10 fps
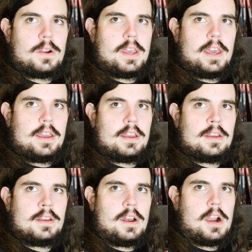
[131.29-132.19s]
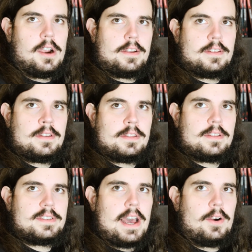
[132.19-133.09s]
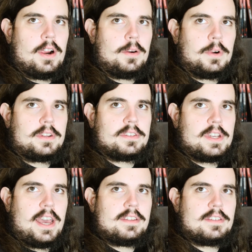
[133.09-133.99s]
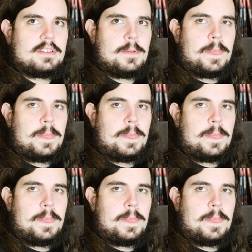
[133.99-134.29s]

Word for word: Okay. Art. This is how art works, guys.